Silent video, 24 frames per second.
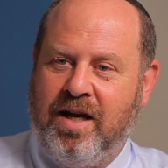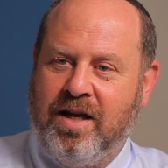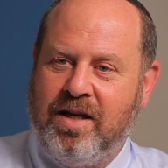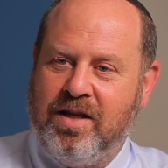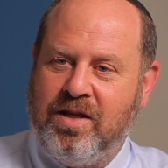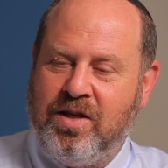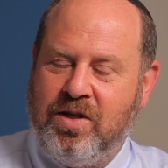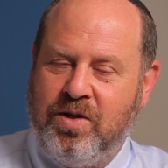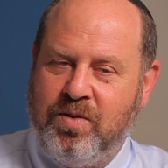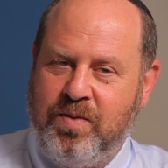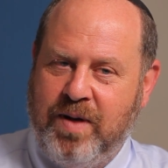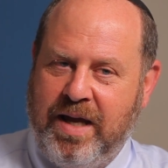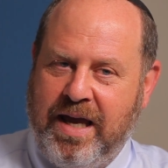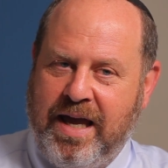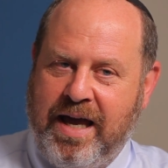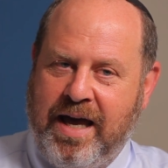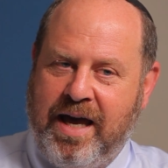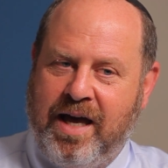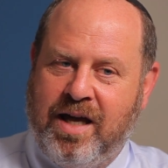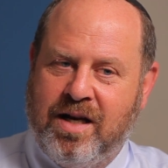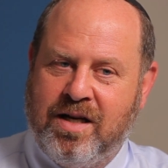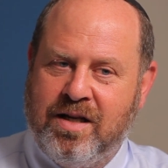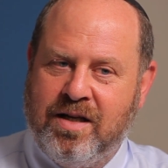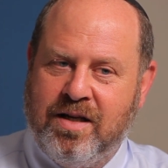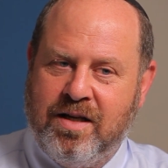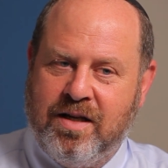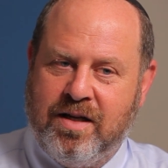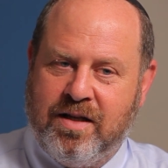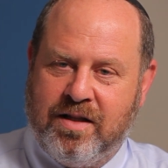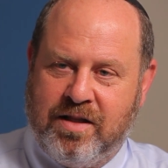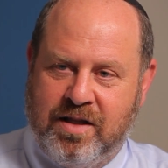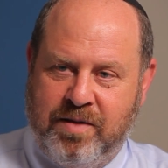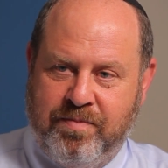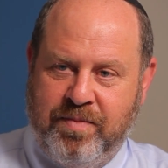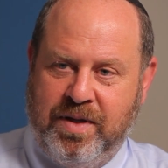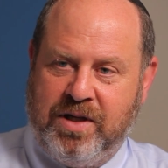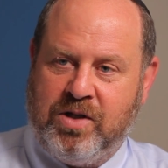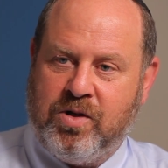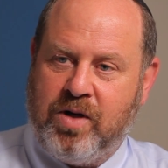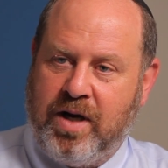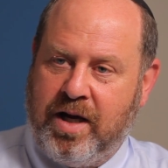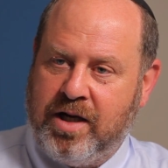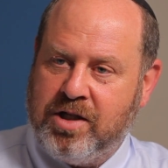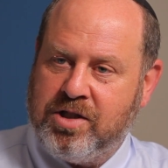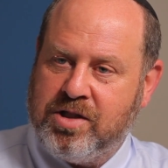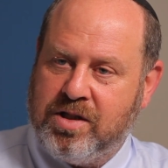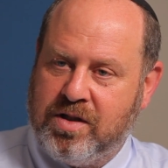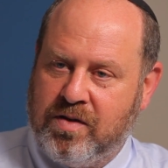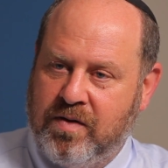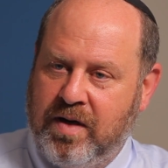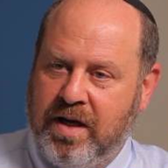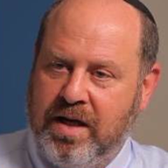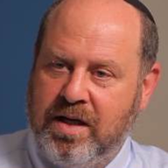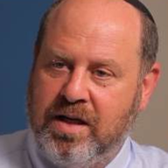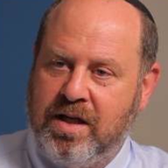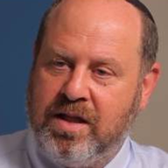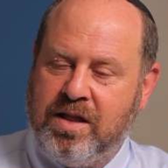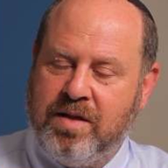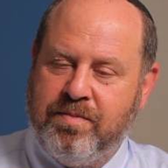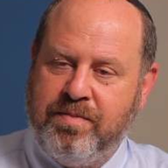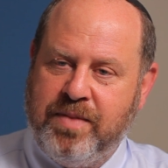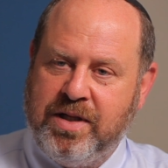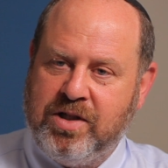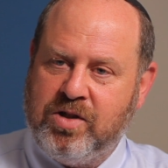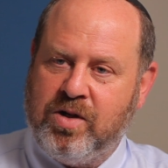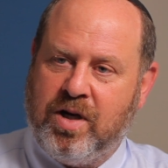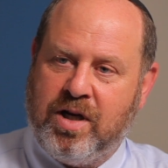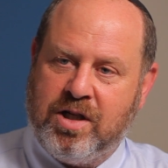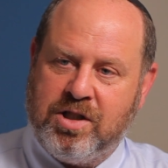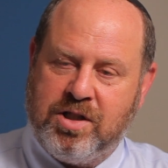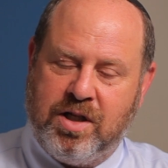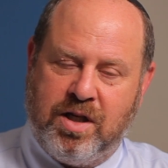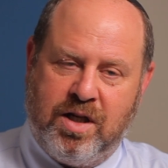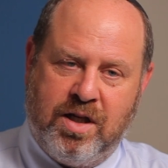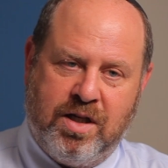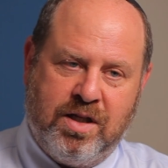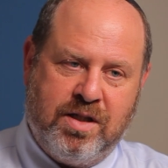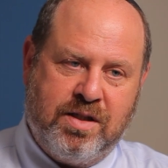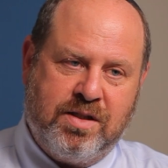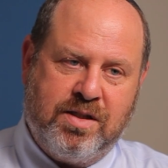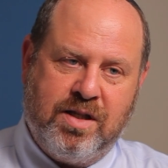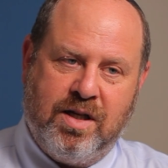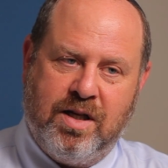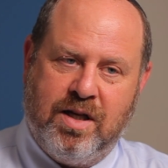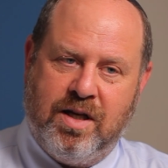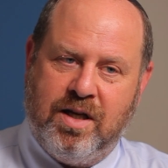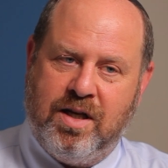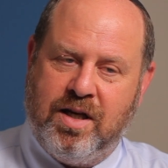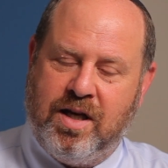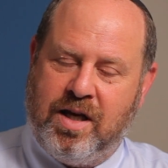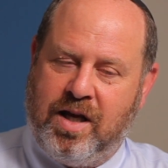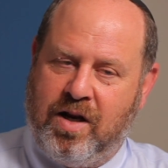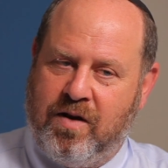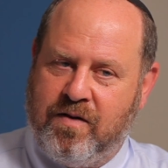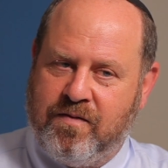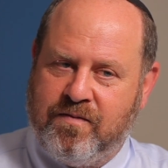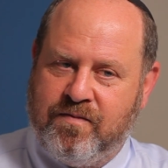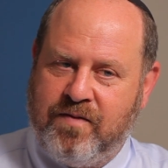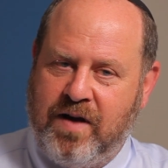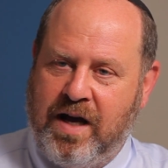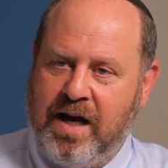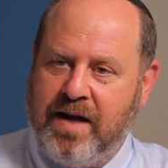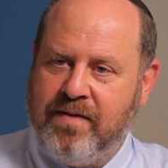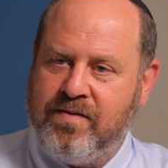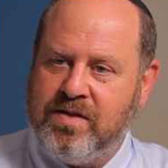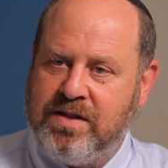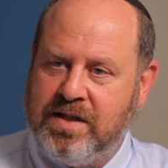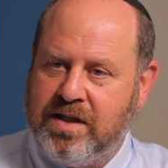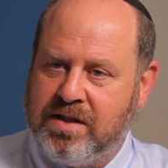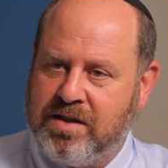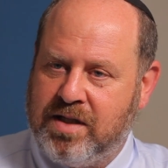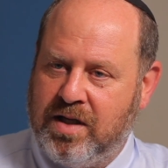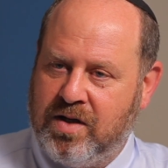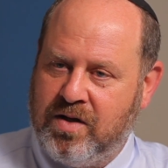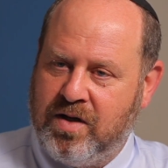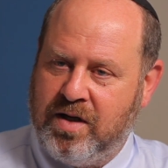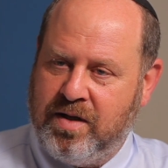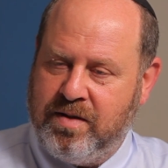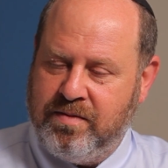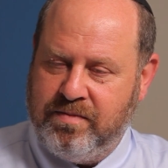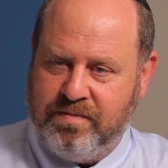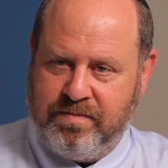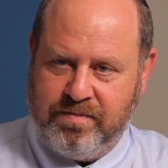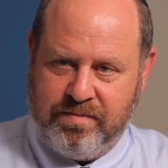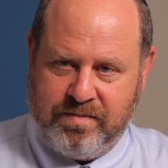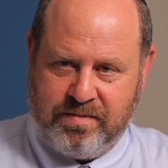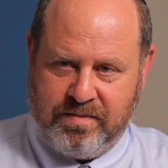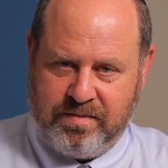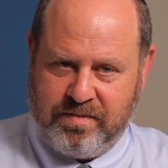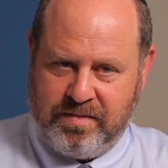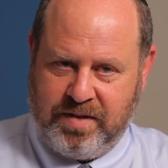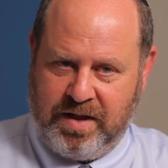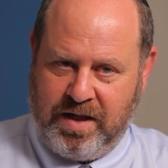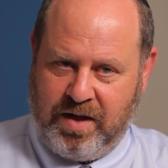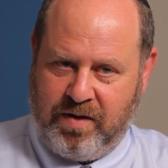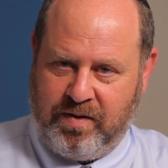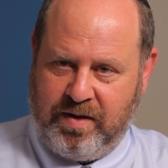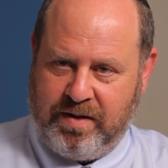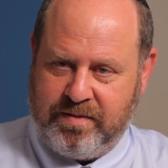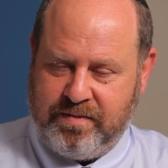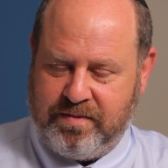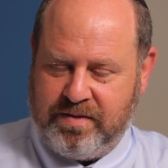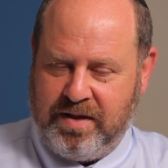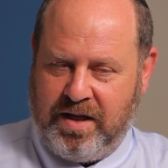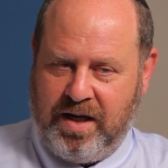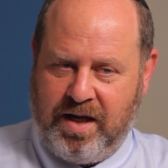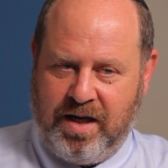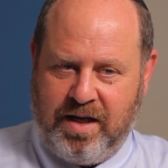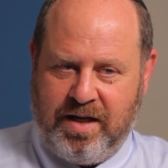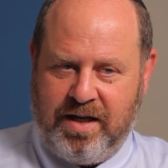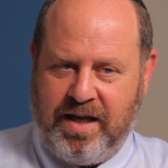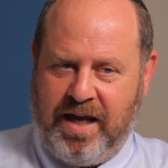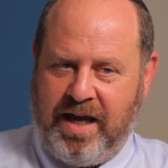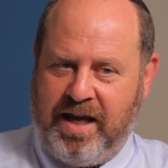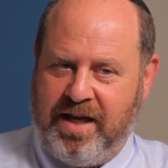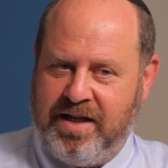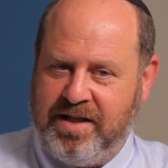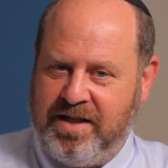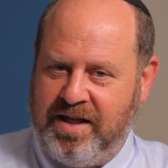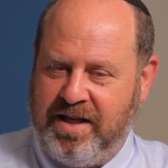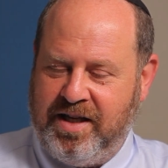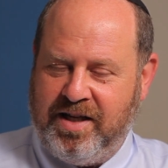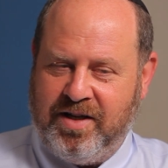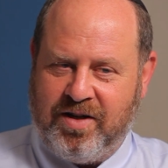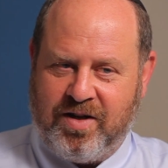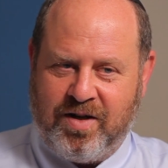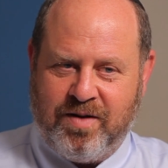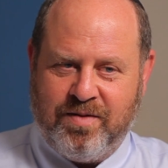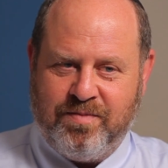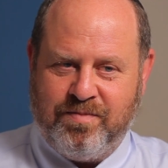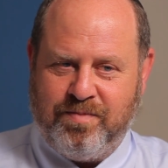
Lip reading: you had the Midrash, right? And the Midrash is, you know, 500, 600, you know, AD or